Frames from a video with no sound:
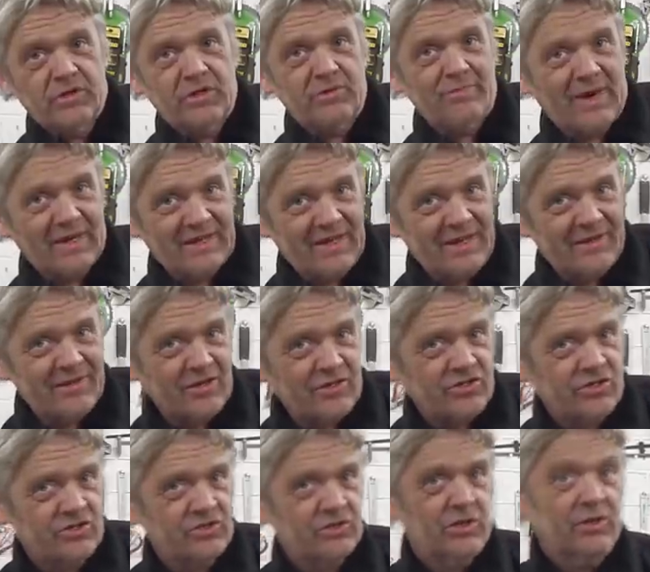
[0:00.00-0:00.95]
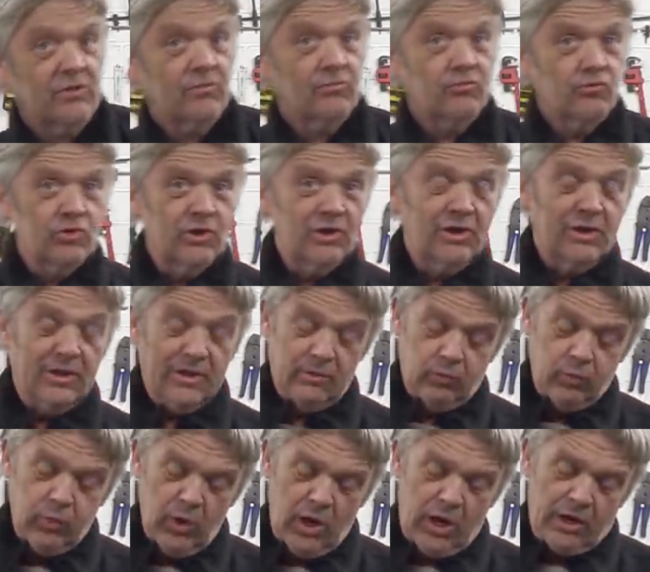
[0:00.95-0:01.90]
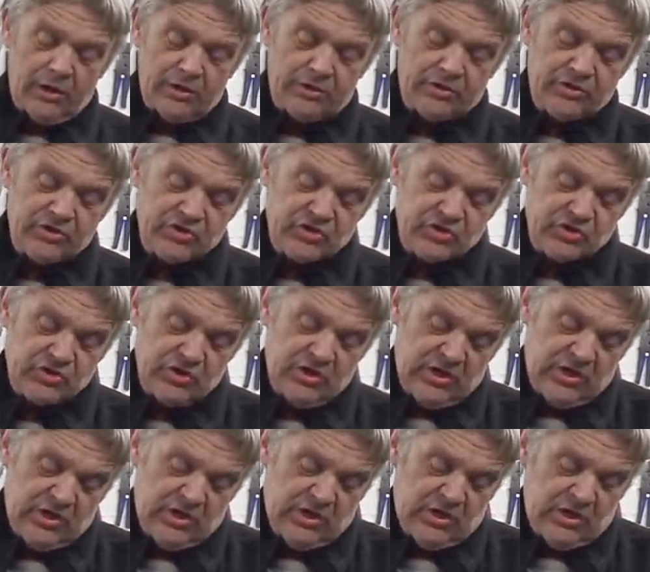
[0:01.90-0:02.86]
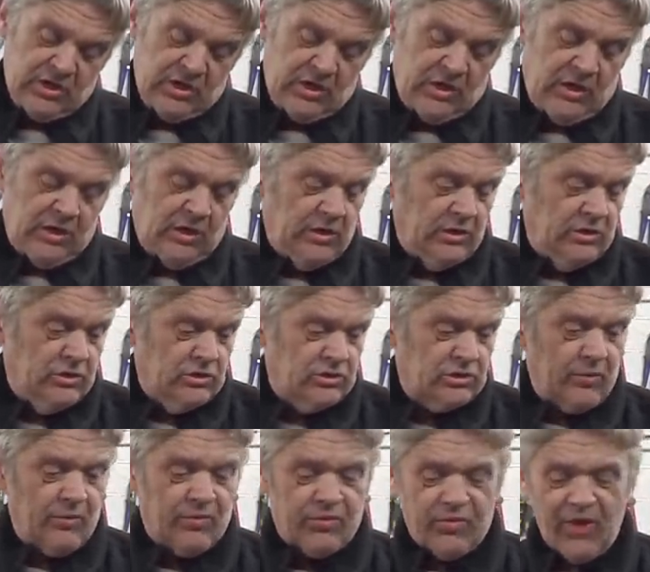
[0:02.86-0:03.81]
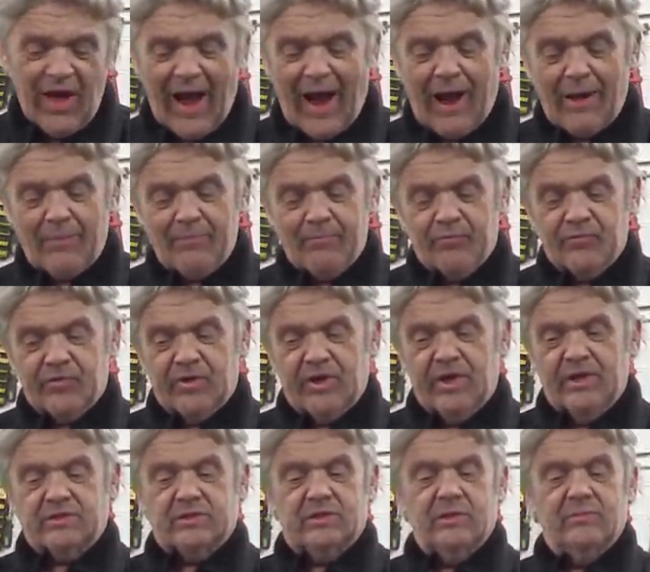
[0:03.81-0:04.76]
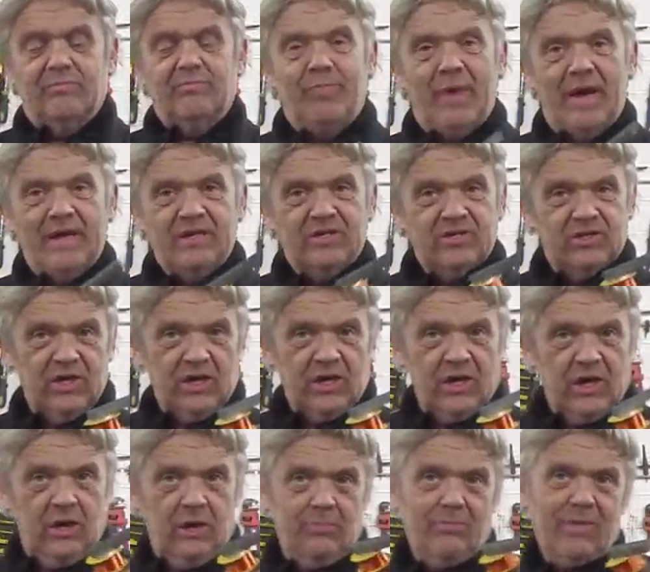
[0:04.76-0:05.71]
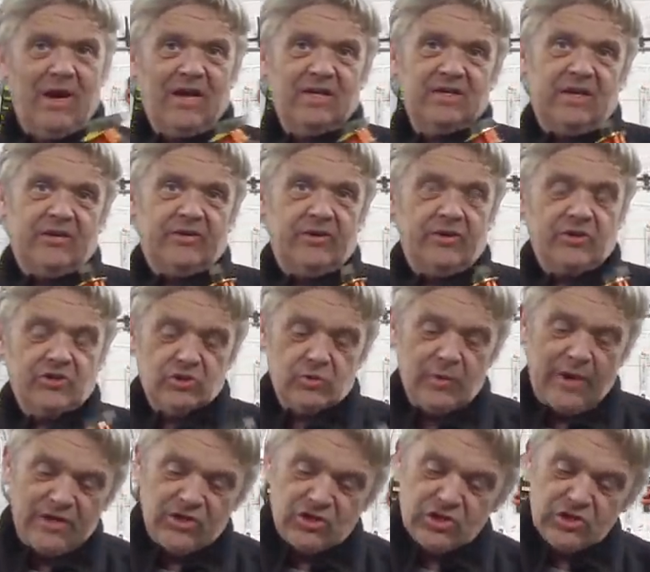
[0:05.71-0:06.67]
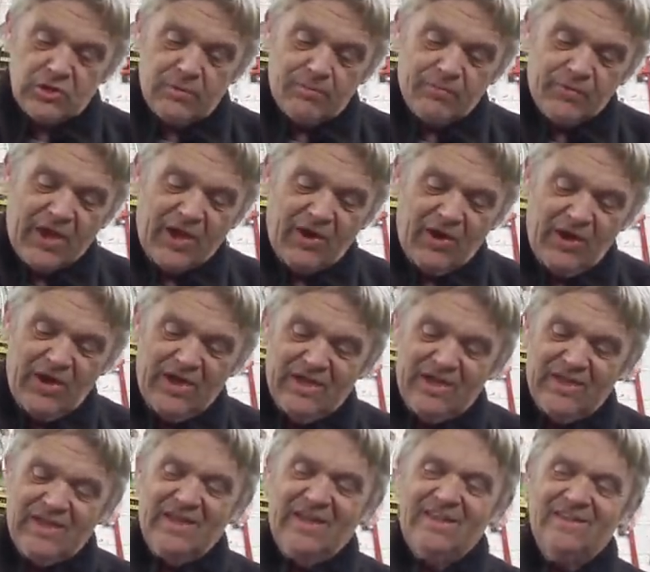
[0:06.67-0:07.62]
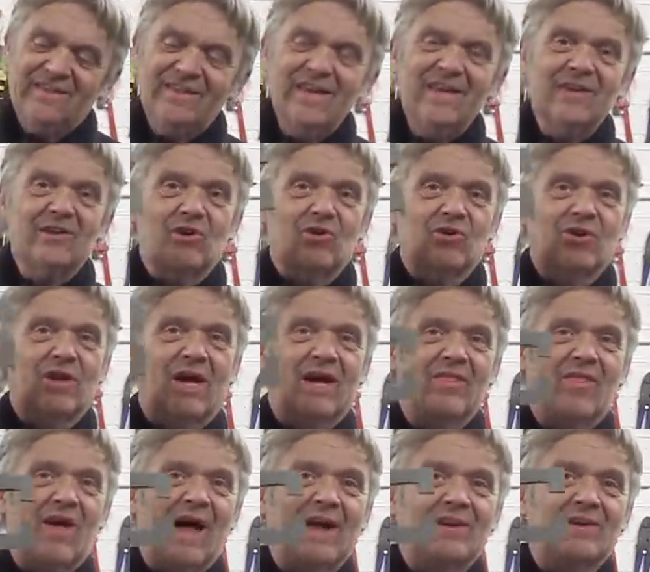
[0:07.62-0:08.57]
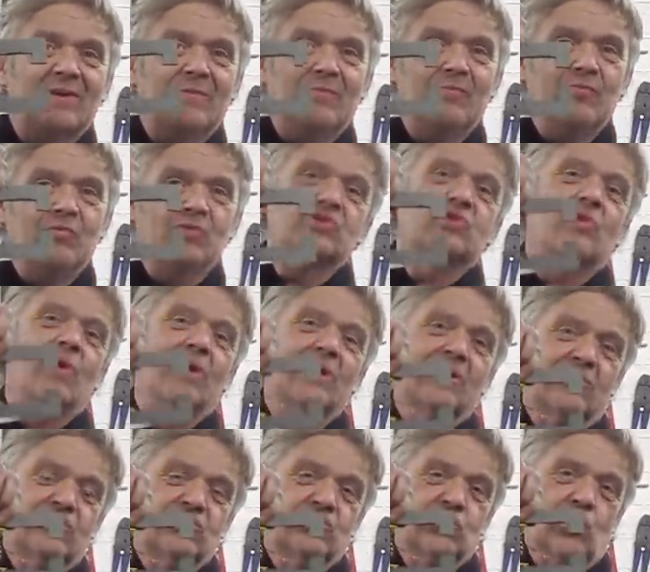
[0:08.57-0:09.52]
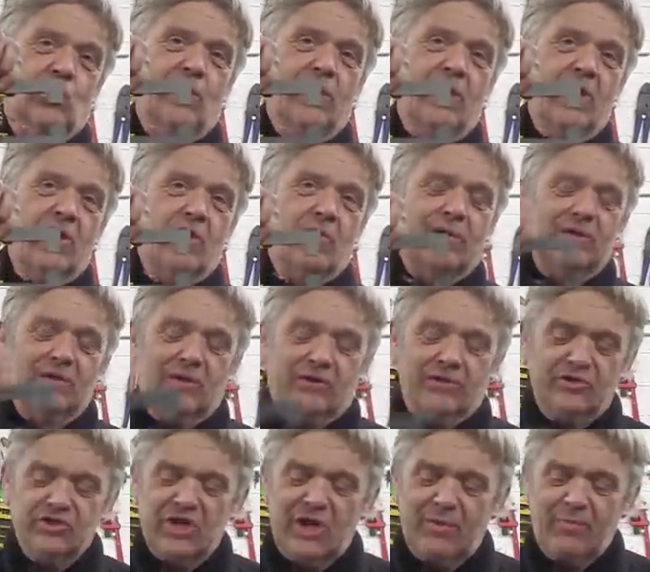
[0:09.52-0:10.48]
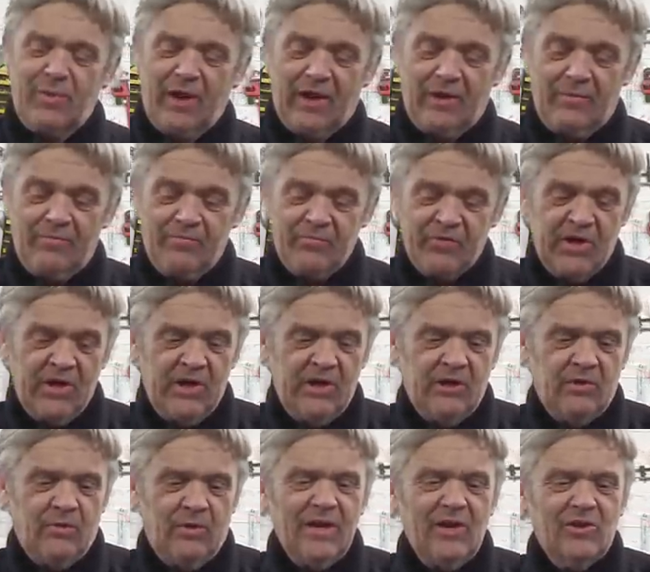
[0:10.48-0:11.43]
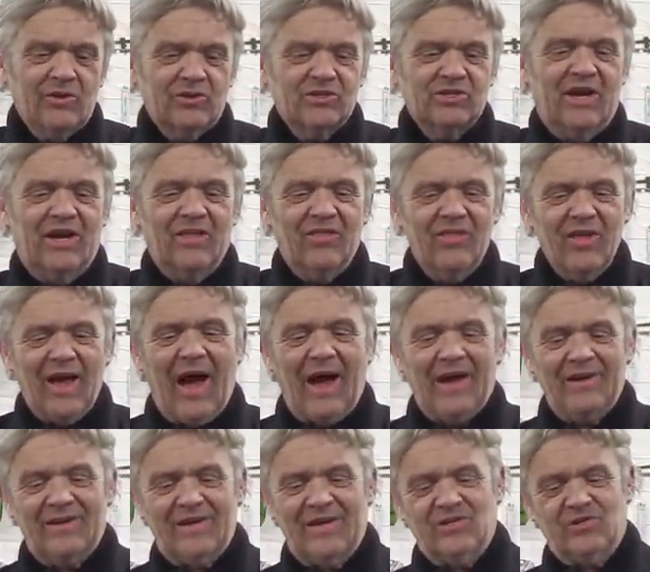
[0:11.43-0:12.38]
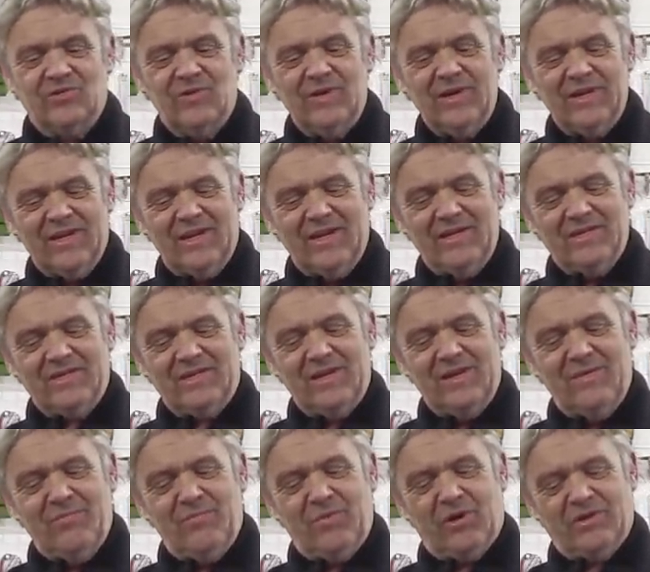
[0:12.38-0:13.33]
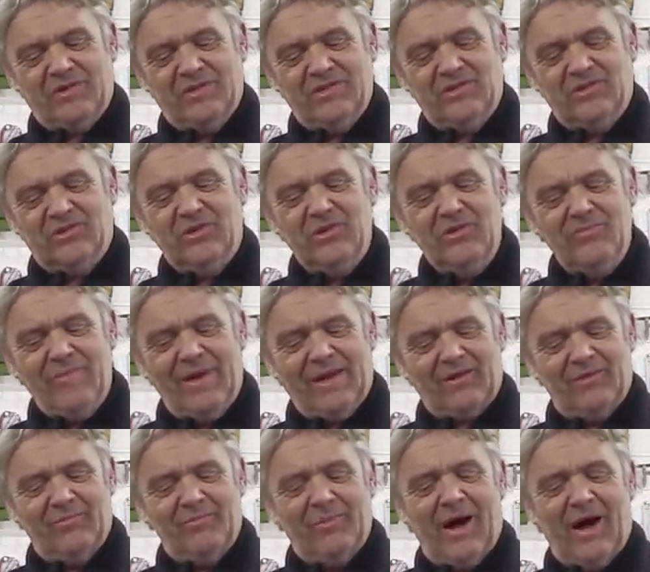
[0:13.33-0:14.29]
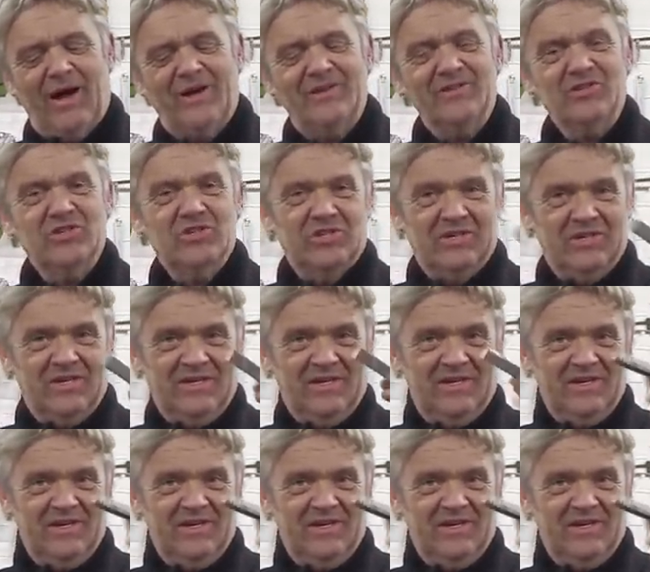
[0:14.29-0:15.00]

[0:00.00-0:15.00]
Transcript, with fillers: So the magnetic assisting really works. So that is the basic magnetic switch. Now, it did look like that. It's quite a lot of sawing and quite a lot of shaping. When it looks like that, it's really easy because it's two metal bars